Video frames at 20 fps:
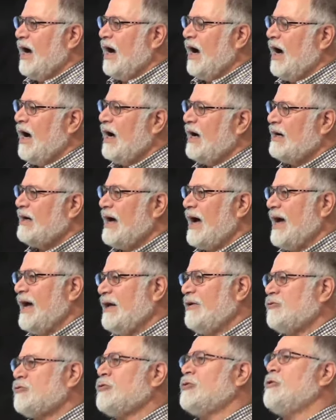
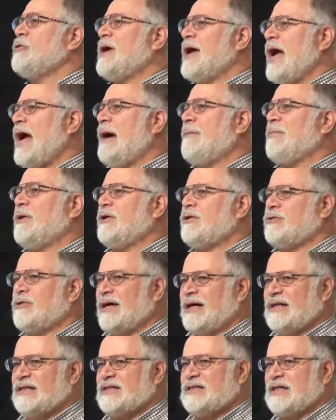A true cap and
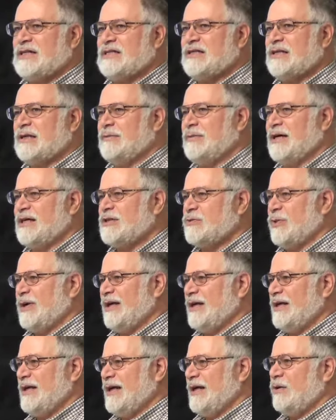trade system, as we
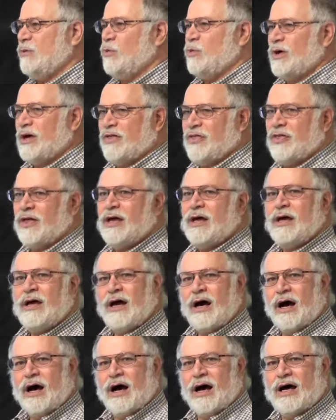did with
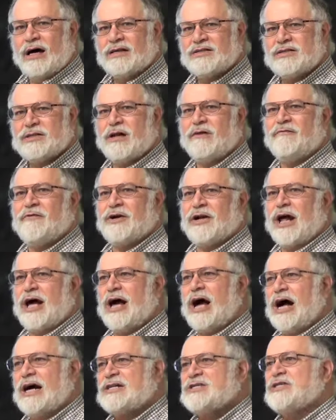sulfur
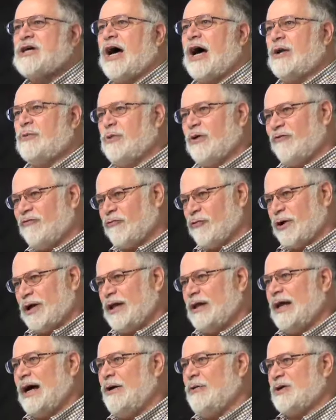dioxide, with free
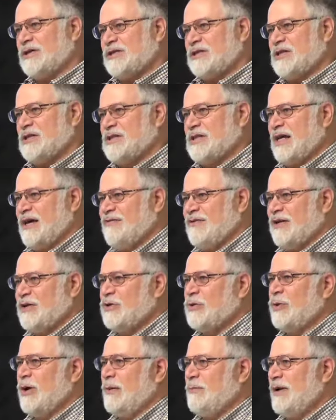allowances given
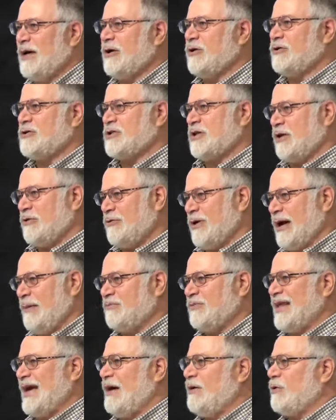to emitters and
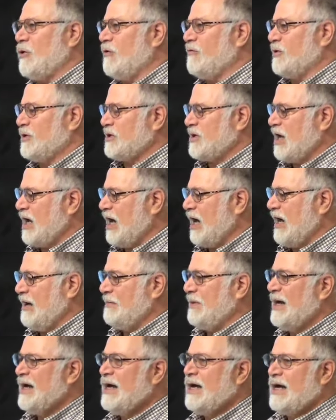ramped down over
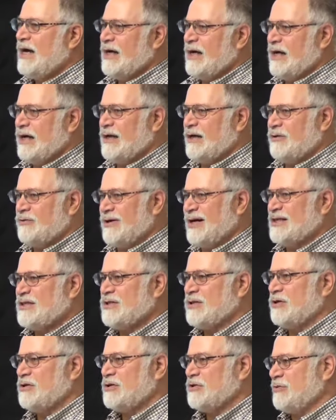time, can address
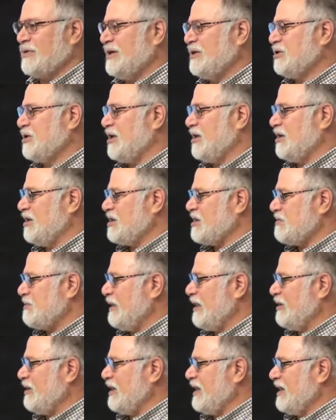those regional
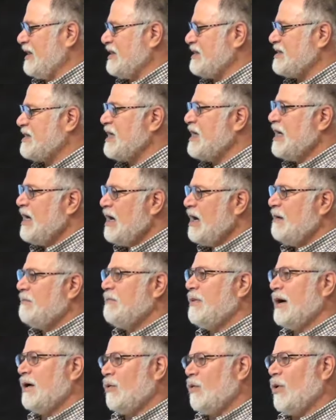disparities.
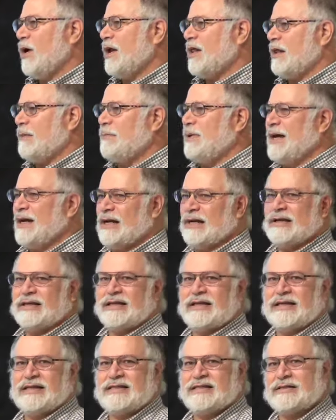But one of the
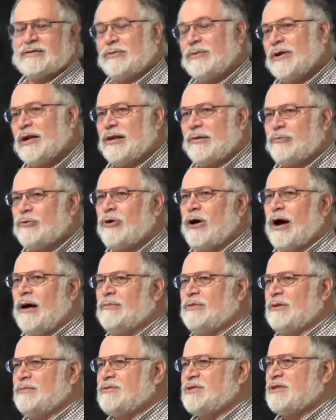penalties, one of the
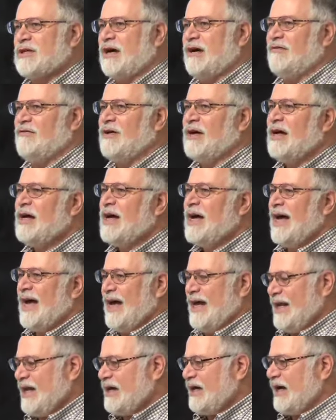problems of
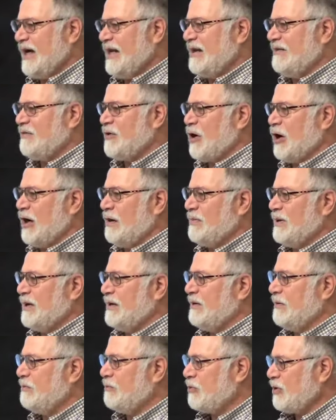any kind of
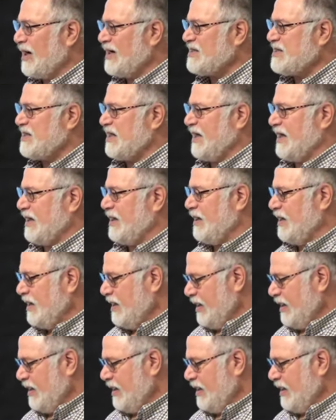carbon pricing